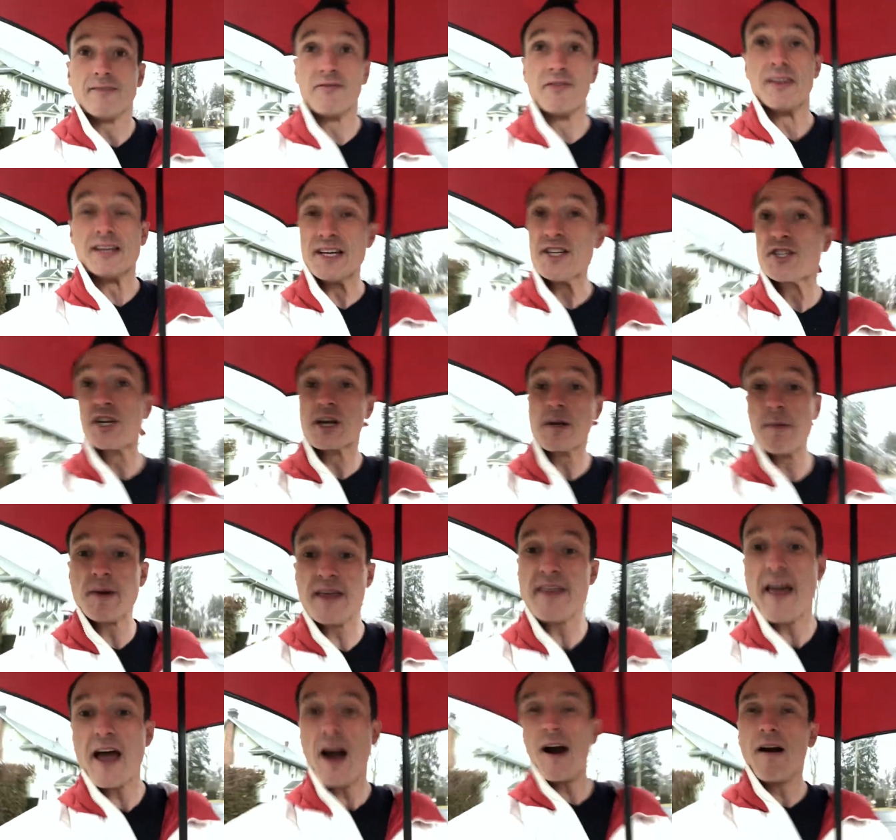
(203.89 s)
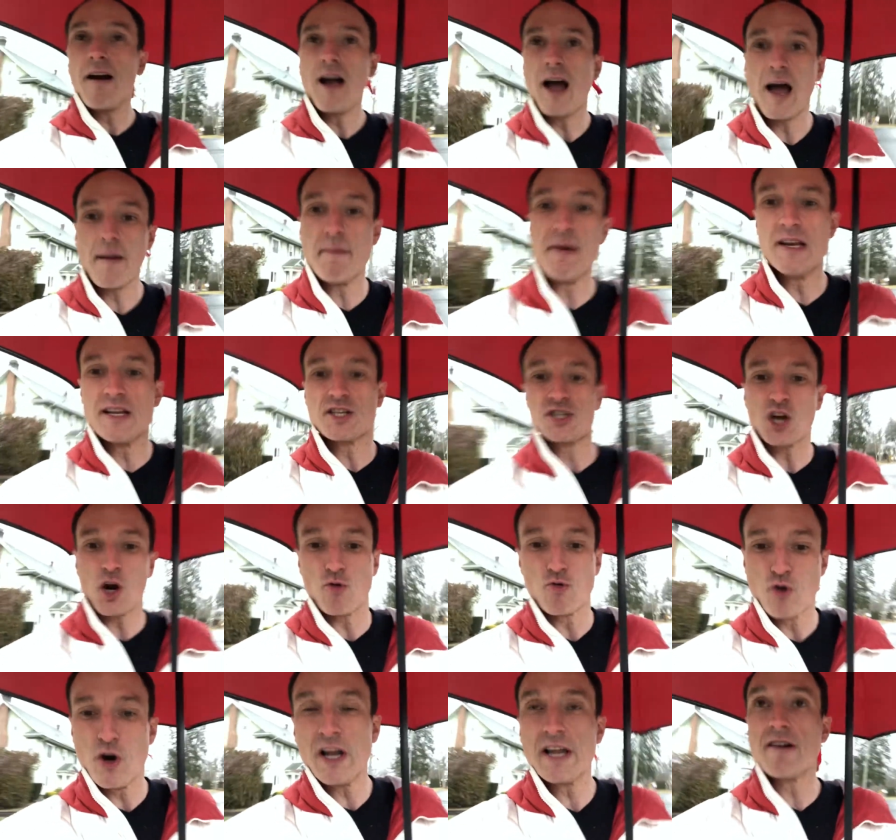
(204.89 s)
he's gonna be there. I mean, it's a
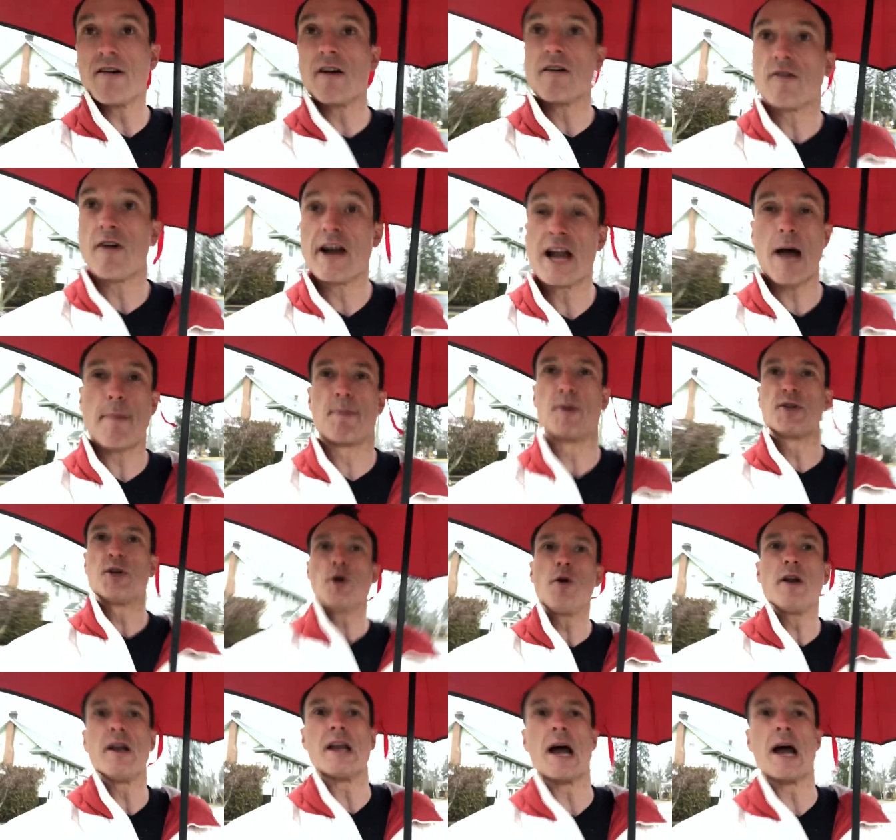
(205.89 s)
really great opportunity.